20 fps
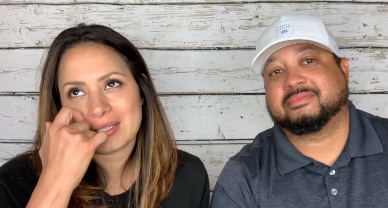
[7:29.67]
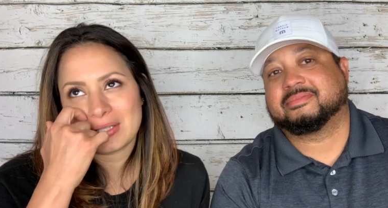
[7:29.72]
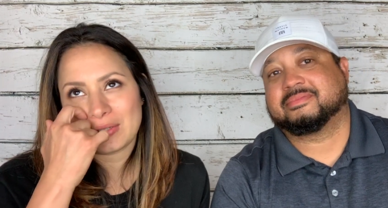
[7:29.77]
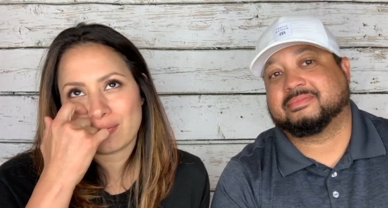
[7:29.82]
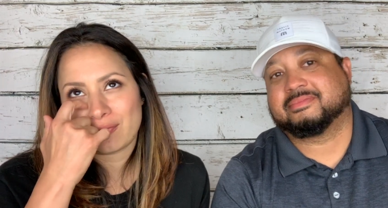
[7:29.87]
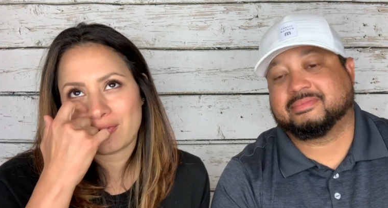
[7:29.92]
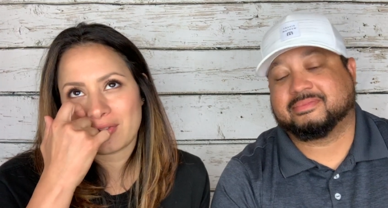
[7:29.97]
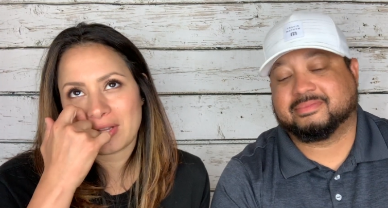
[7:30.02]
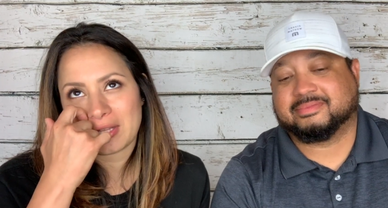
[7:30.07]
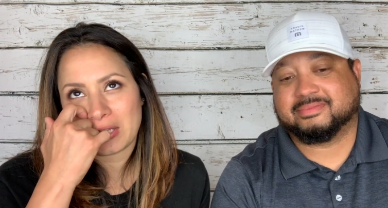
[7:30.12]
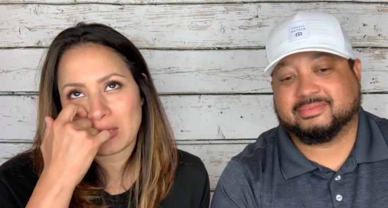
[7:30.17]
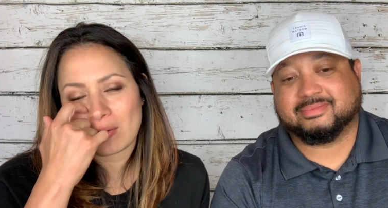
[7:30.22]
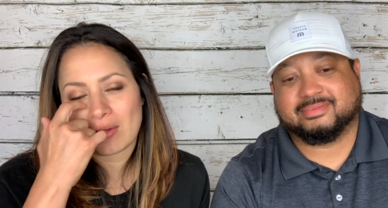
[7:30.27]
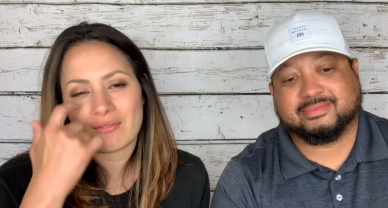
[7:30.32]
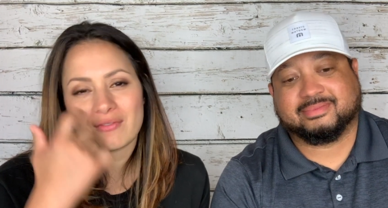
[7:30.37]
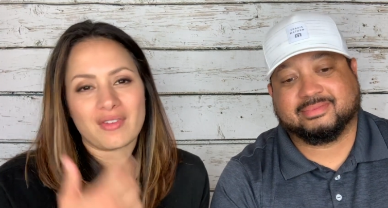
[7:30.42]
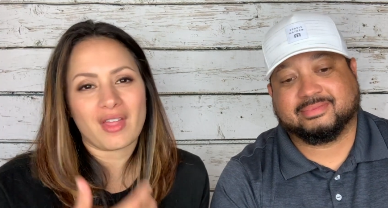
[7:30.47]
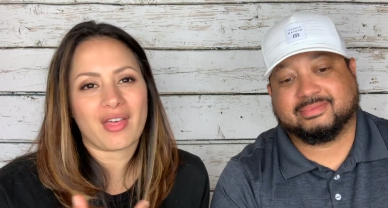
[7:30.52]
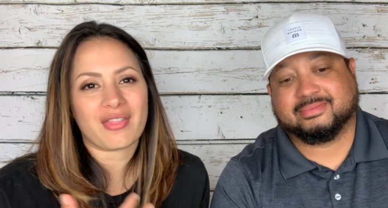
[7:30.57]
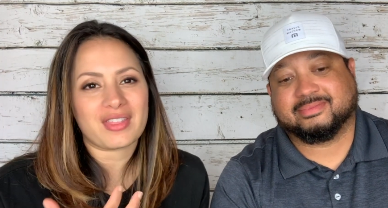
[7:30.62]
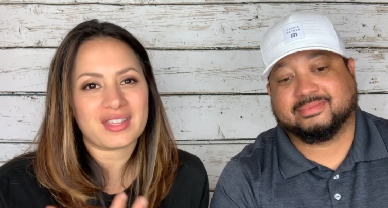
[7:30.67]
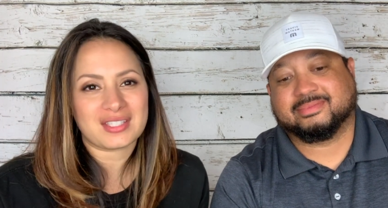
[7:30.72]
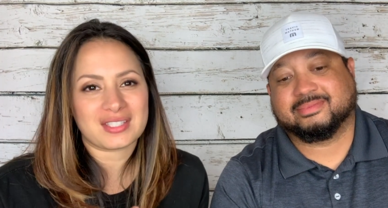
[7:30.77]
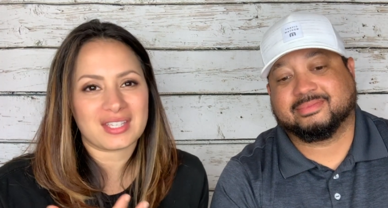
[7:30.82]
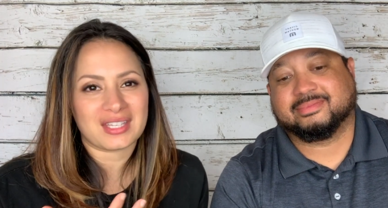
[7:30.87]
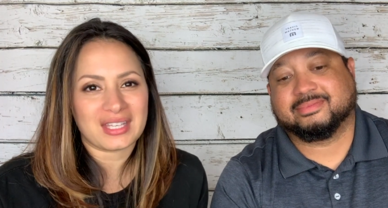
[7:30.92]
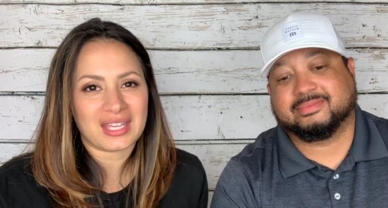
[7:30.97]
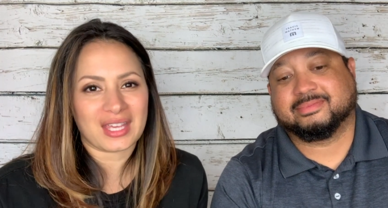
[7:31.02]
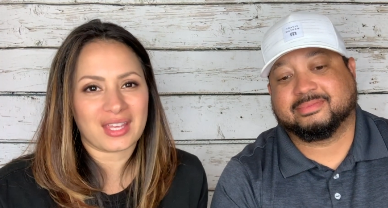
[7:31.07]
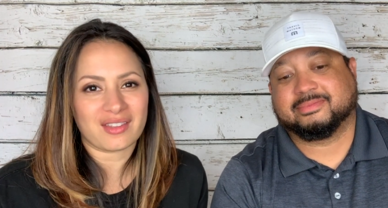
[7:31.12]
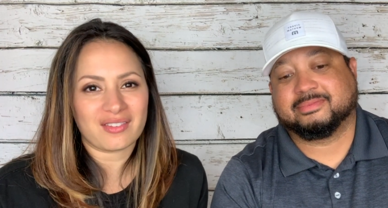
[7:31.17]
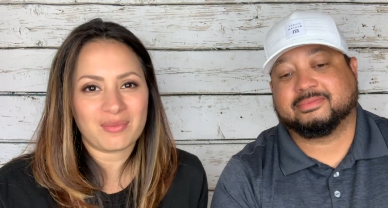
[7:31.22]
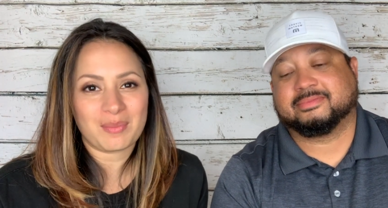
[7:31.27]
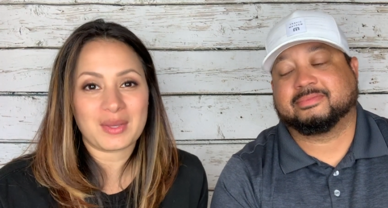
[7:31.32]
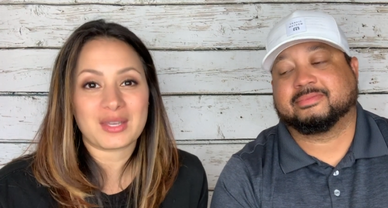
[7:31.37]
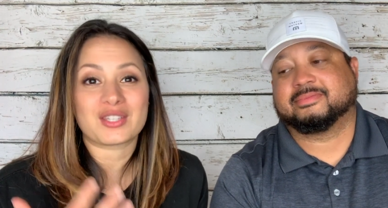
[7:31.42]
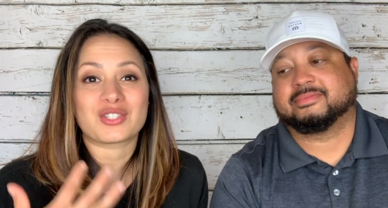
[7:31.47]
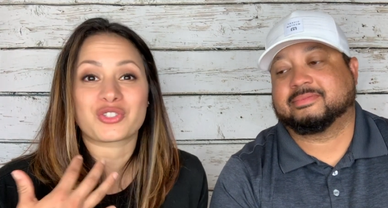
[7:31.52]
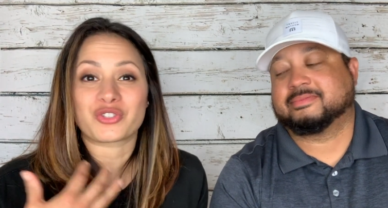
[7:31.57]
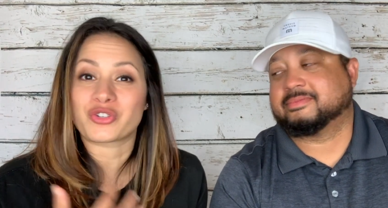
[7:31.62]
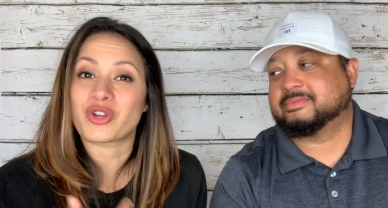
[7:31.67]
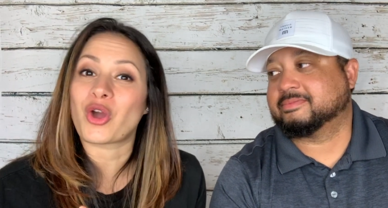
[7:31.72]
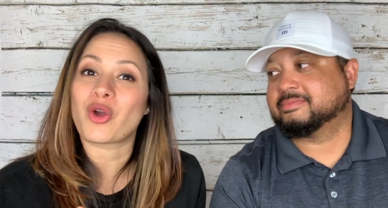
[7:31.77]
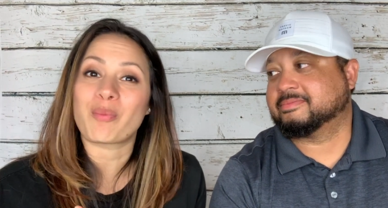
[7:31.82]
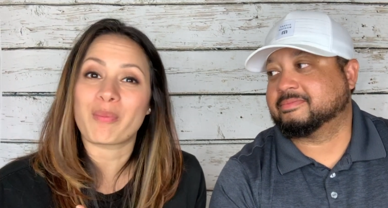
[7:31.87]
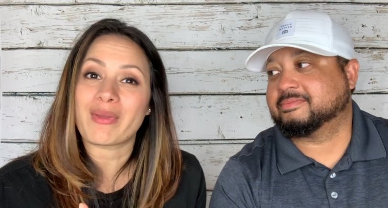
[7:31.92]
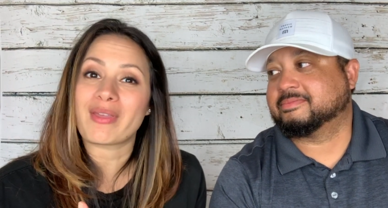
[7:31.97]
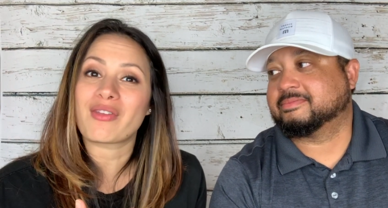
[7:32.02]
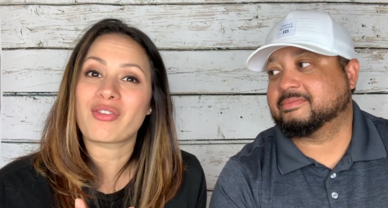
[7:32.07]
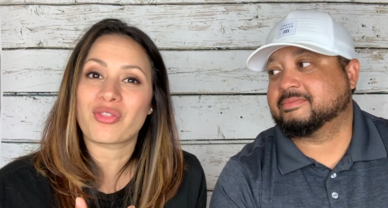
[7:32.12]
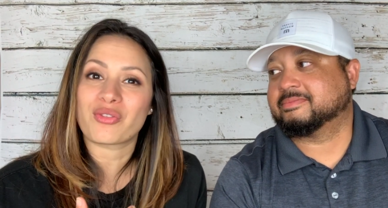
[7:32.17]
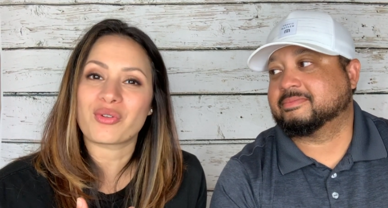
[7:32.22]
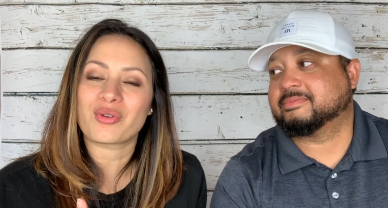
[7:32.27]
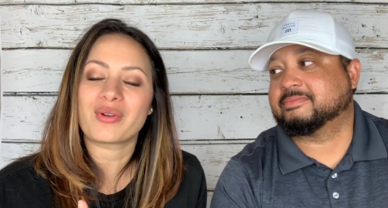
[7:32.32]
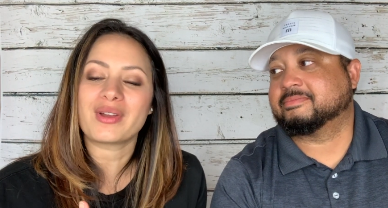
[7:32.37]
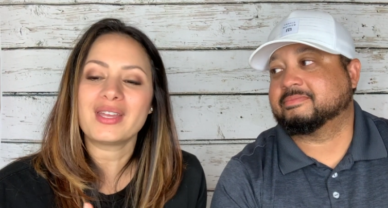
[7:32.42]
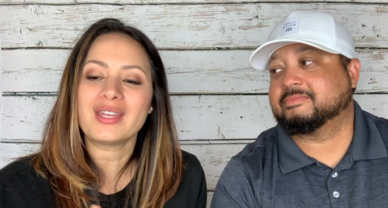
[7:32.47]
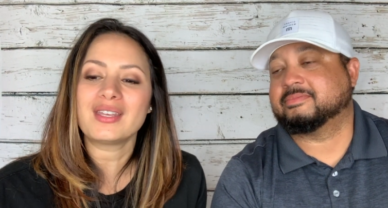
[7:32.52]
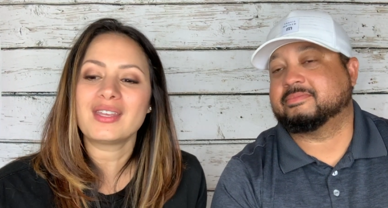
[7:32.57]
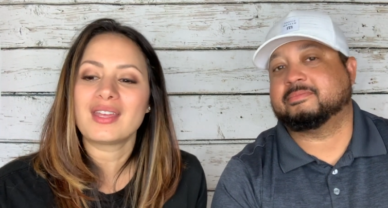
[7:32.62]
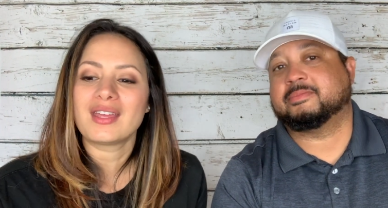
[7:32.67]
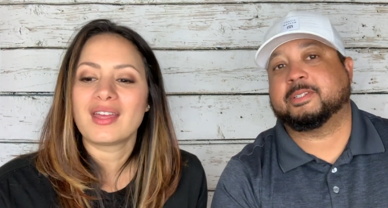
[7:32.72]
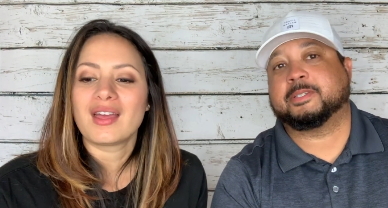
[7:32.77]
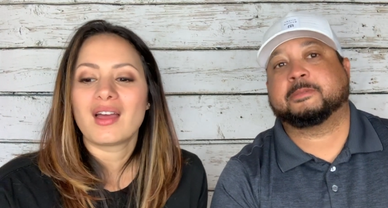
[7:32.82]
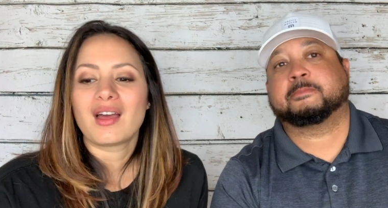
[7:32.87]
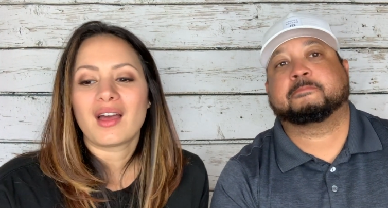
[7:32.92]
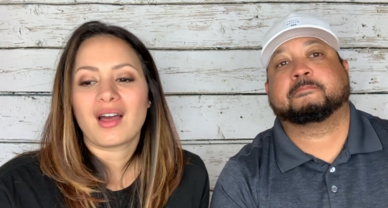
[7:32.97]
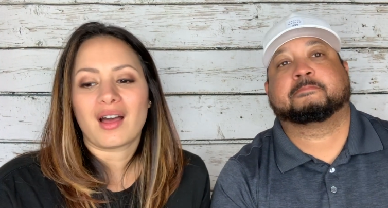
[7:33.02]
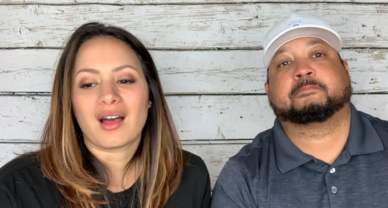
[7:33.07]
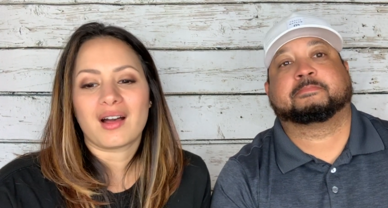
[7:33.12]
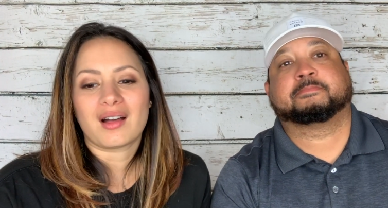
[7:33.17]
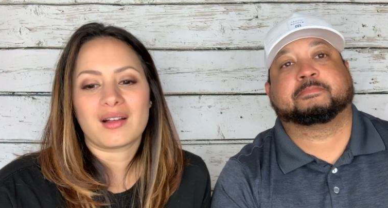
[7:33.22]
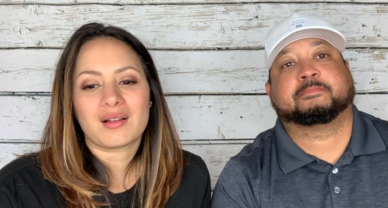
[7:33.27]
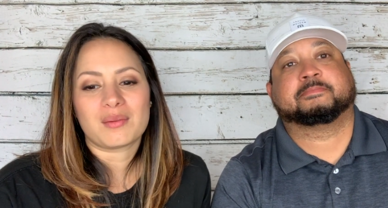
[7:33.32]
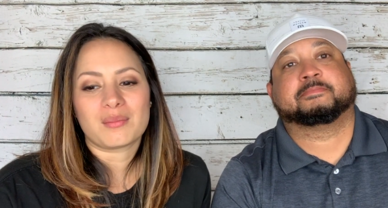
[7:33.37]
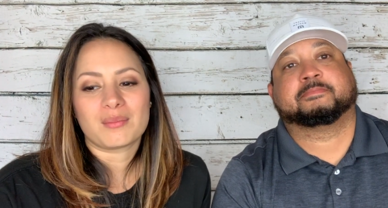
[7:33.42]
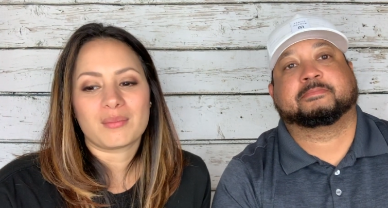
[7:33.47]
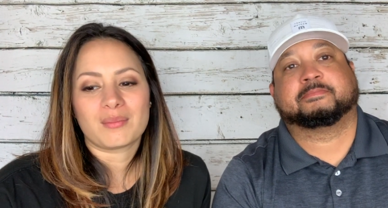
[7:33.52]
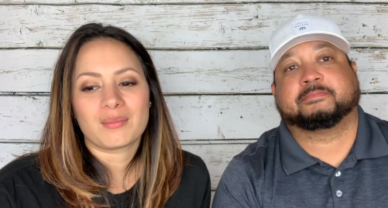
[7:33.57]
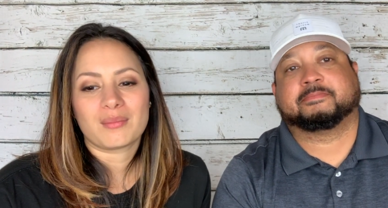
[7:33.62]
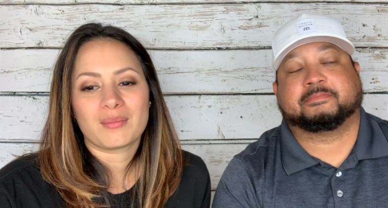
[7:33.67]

Speaker 1: you feel like you have nothing to give because you're coping through it, um,